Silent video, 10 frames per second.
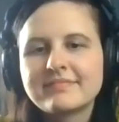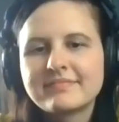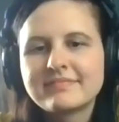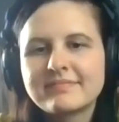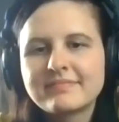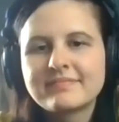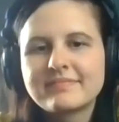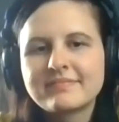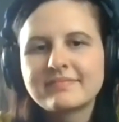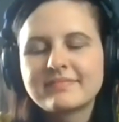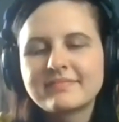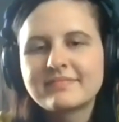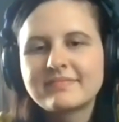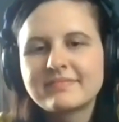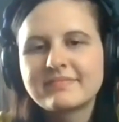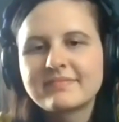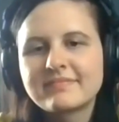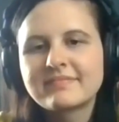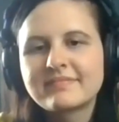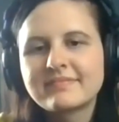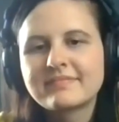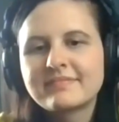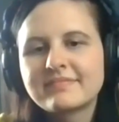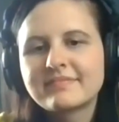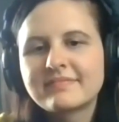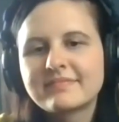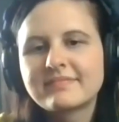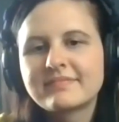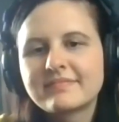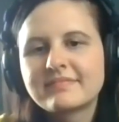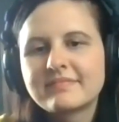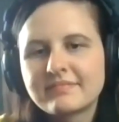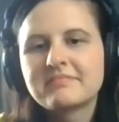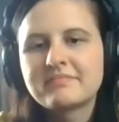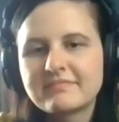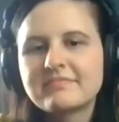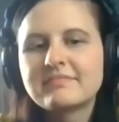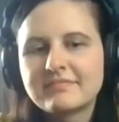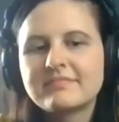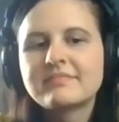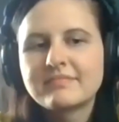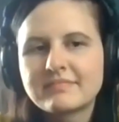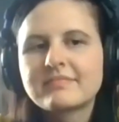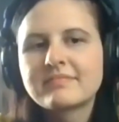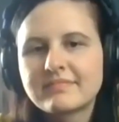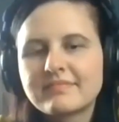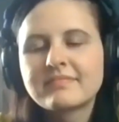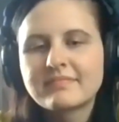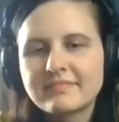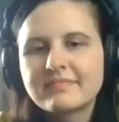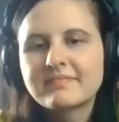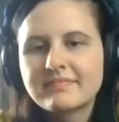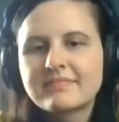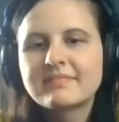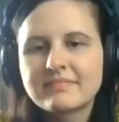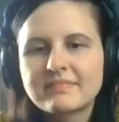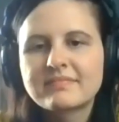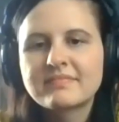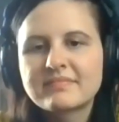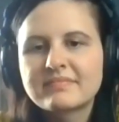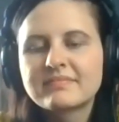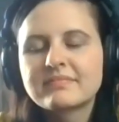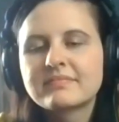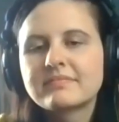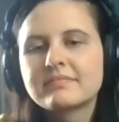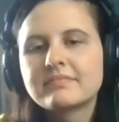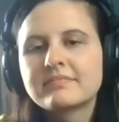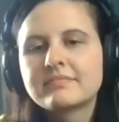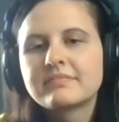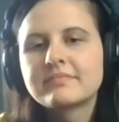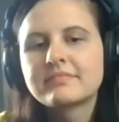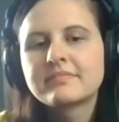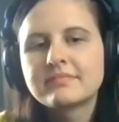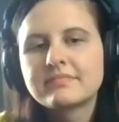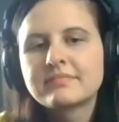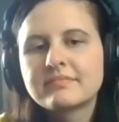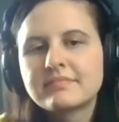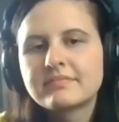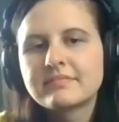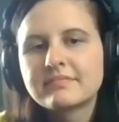The person shown says nothing.